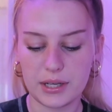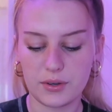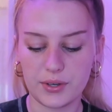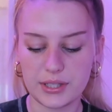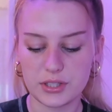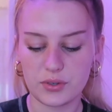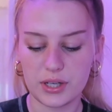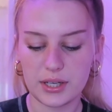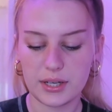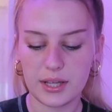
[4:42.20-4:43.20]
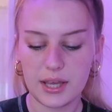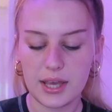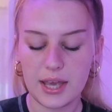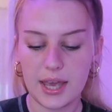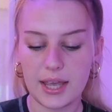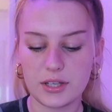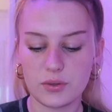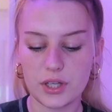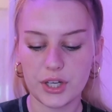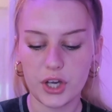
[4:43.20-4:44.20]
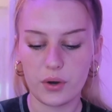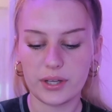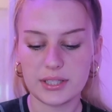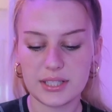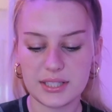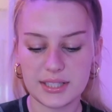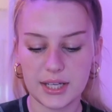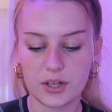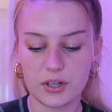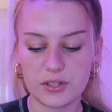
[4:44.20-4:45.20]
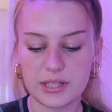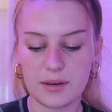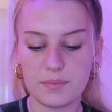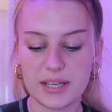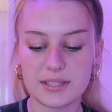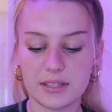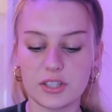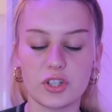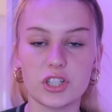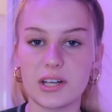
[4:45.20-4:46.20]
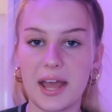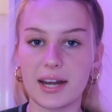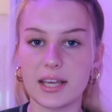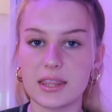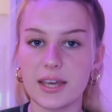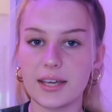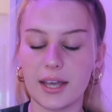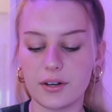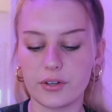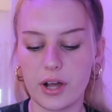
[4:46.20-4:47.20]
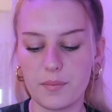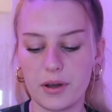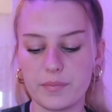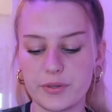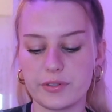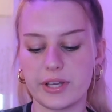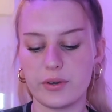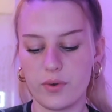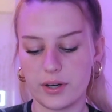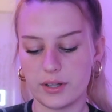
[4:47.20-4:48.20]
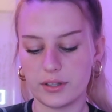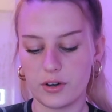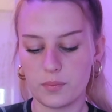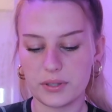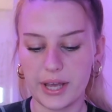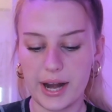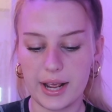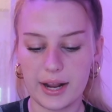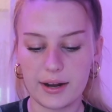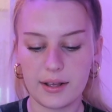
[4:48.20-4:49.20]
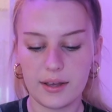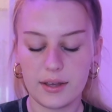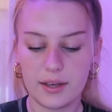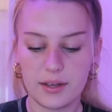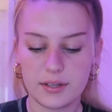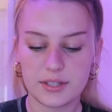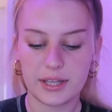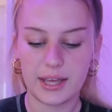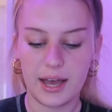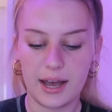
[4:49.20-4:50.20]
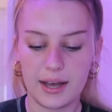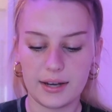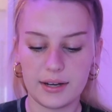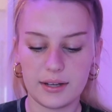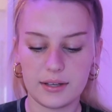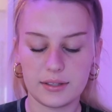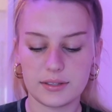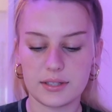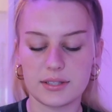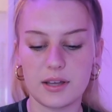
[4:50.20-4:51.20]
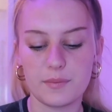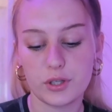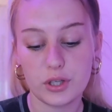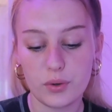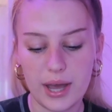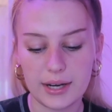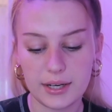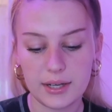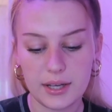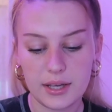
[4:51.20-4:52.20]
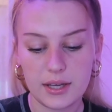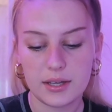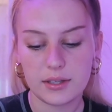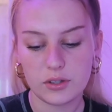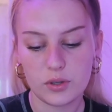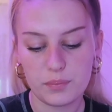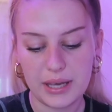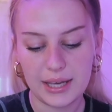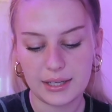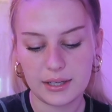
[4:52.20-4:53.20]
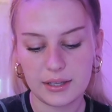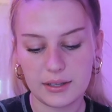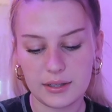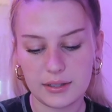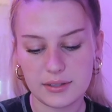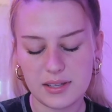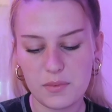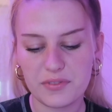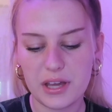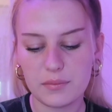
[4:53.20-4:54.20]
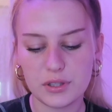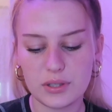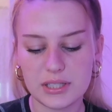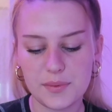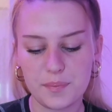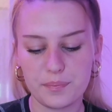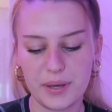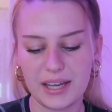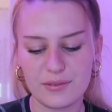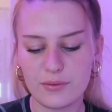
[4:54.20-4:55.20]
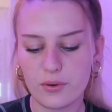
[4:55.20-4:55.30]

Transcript: my green screen, and you can go into stickers and basically search anything and it'll come up. So say you wanted a little planet to like add to some cute edit, you could pick. Some of them you need to pay